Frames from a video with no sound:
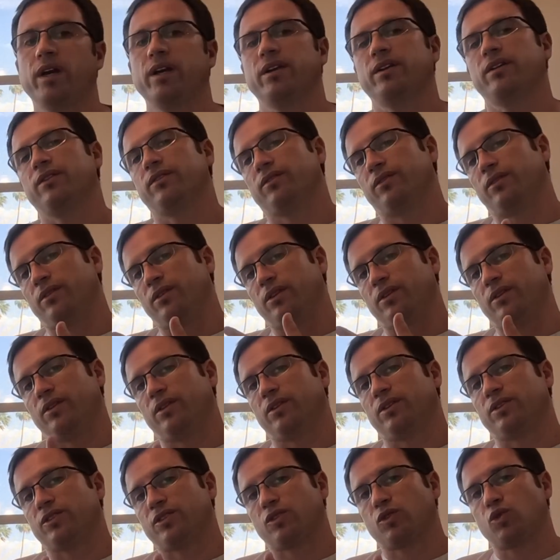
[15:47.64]
where
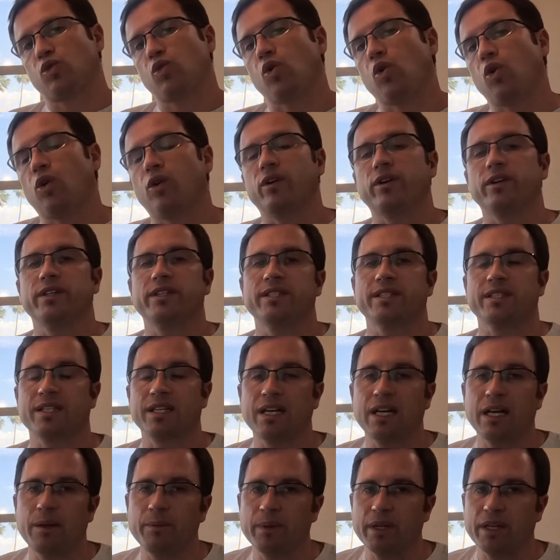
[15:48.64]
the score
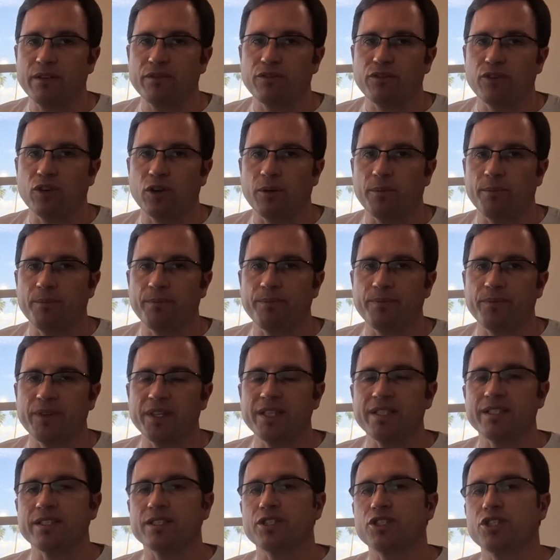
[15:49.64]
is coming from.
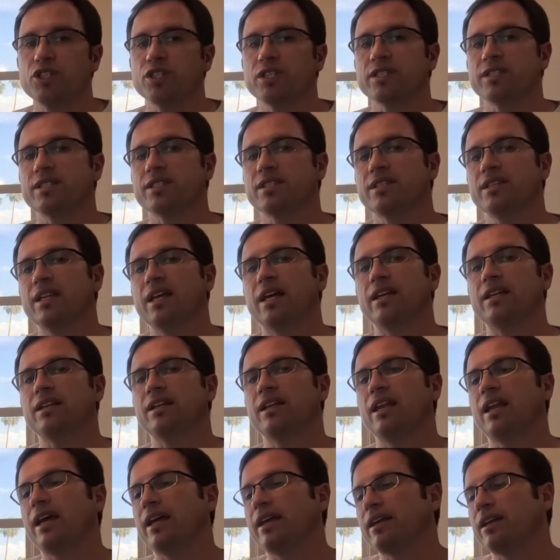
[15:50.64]
It's just
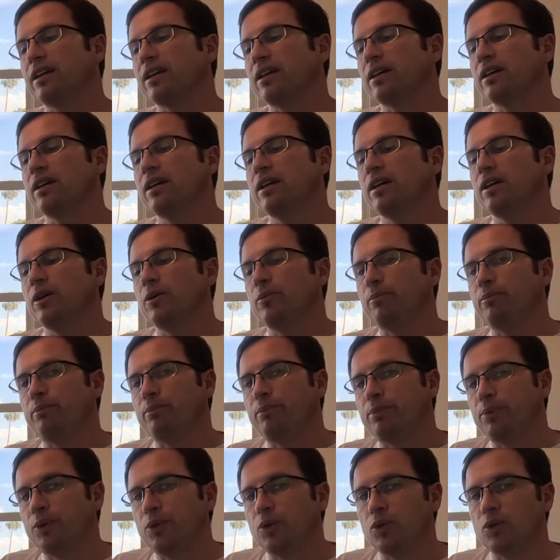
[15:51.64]
not like a
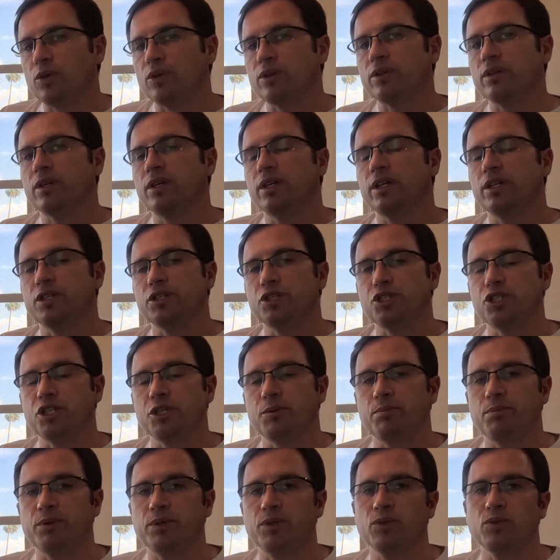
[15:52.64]
pure
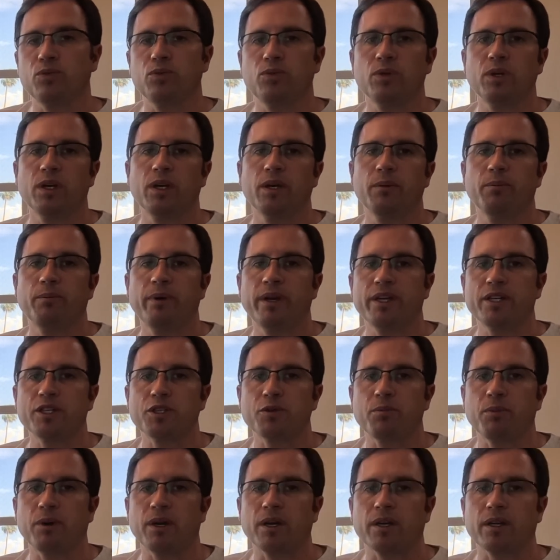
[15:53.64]
G P U
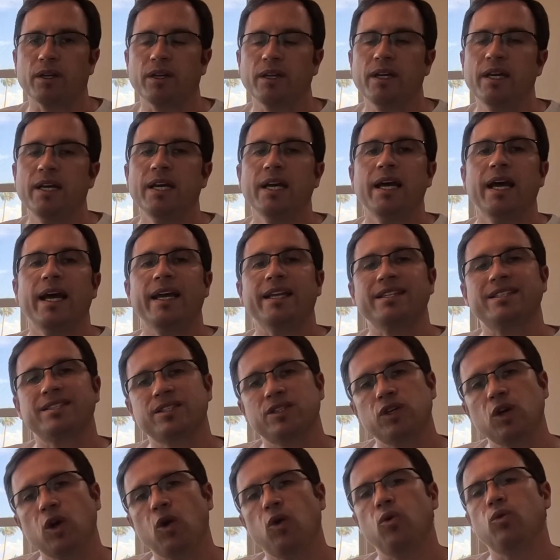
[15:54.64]
benchmark.
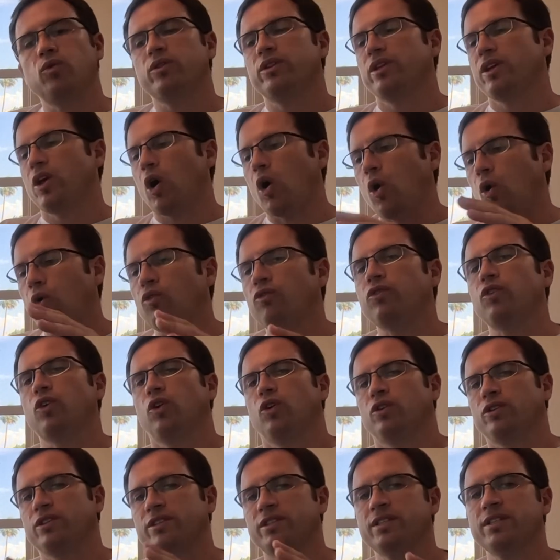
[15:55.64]
And so the
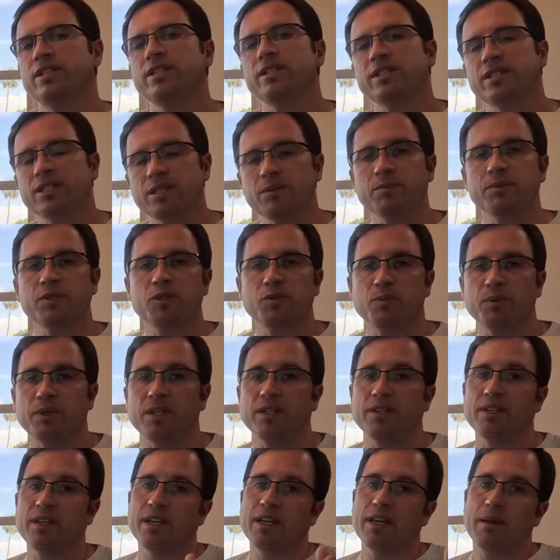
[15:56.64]
overall system
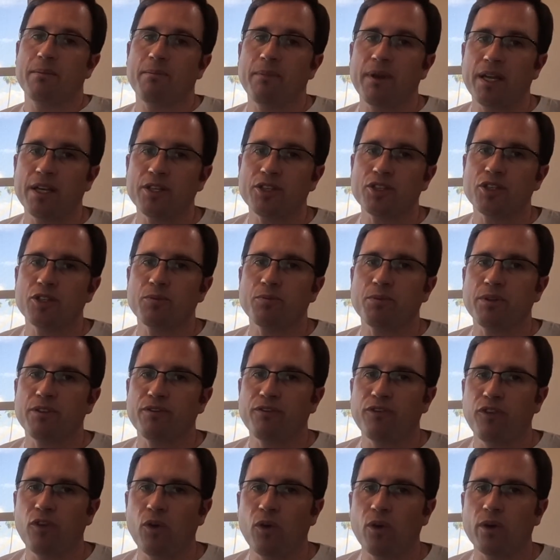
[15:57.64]
speed that I
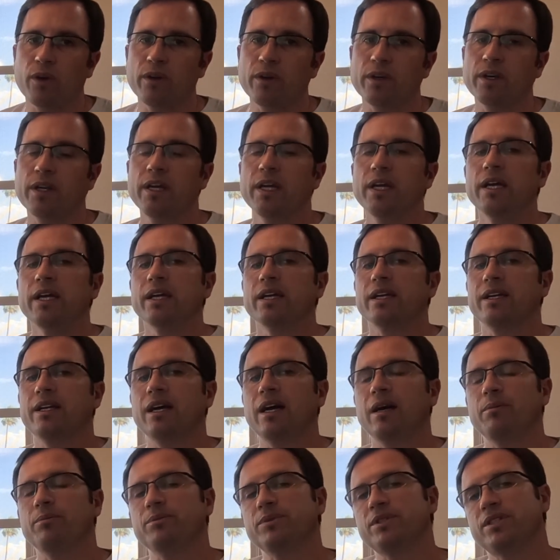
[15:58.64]
mentioned before
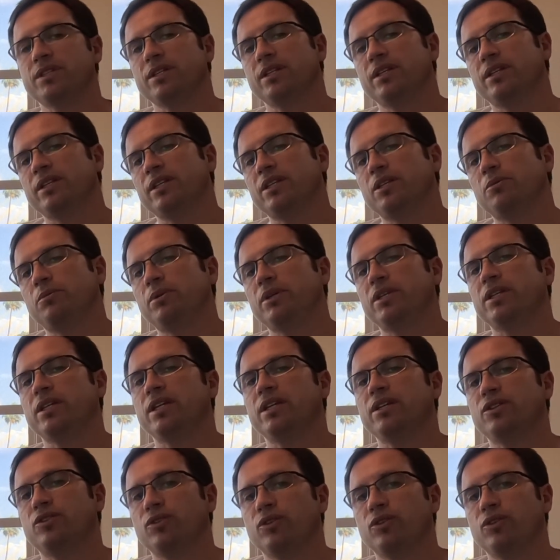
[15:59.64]
comes a little bit